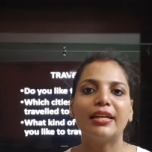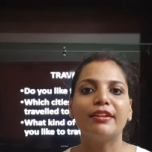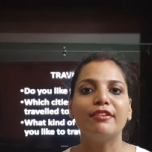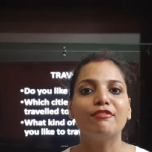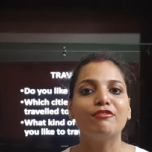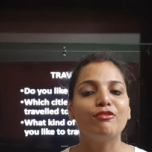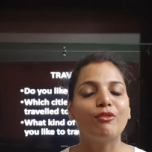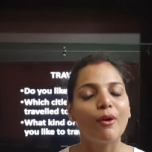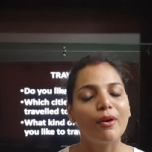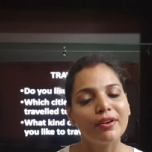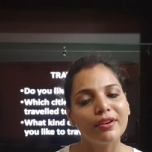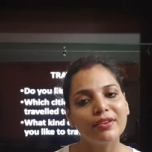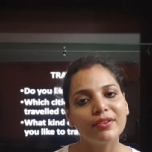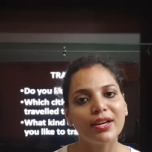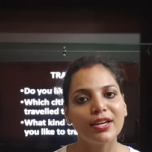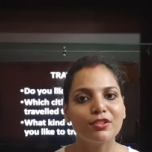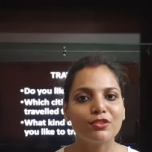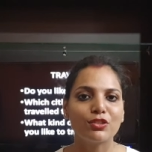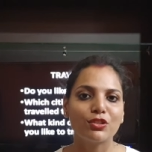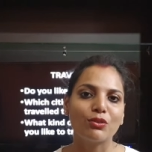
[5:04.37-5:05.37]
in foreign
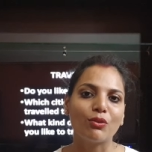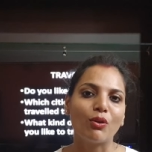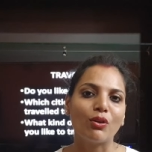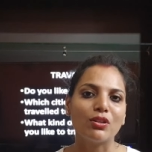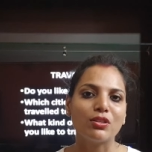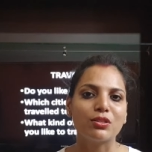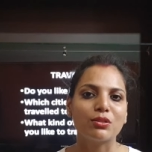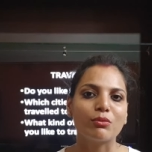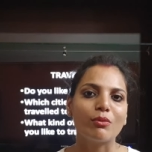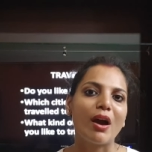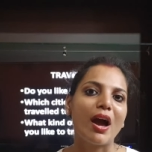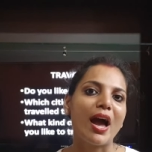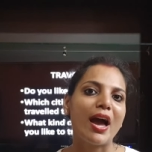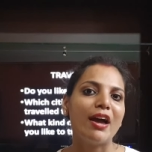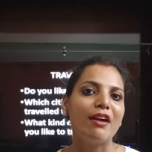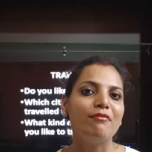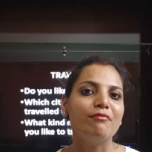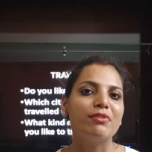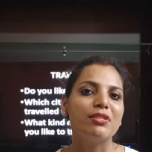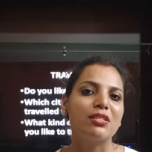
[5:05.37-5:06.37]
country also, I
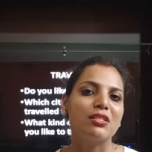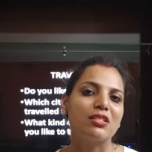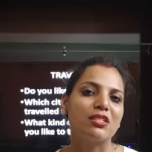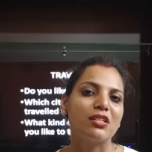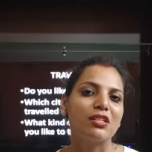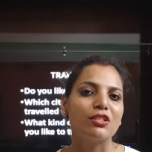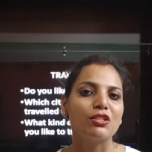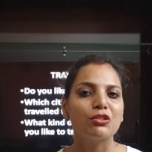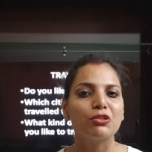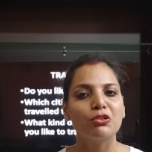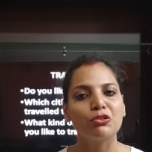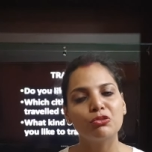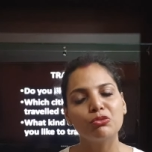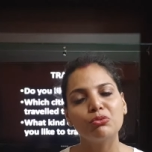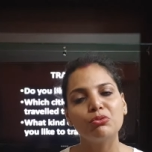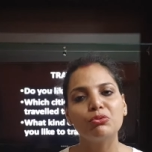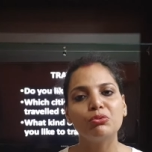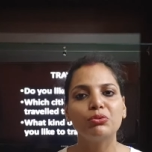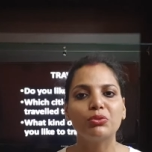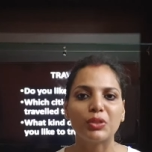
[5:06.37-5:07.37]
have visited two
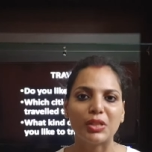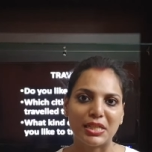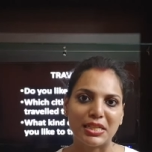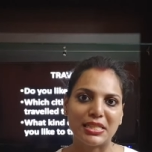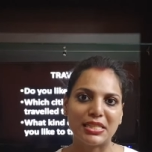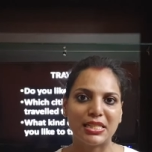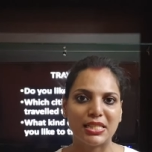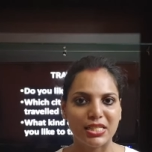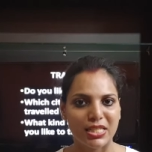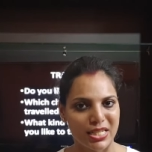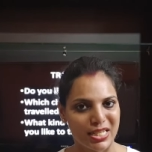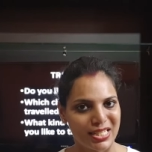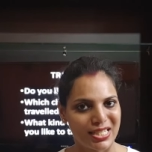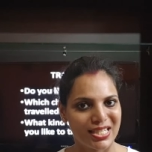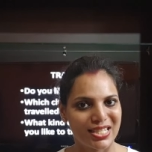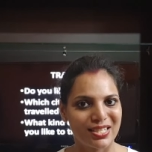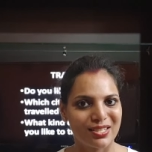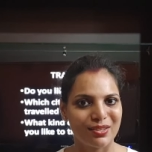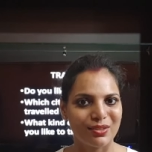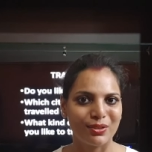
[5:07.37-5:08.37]
to three
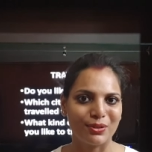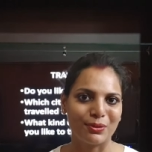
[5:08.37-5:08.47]
cities.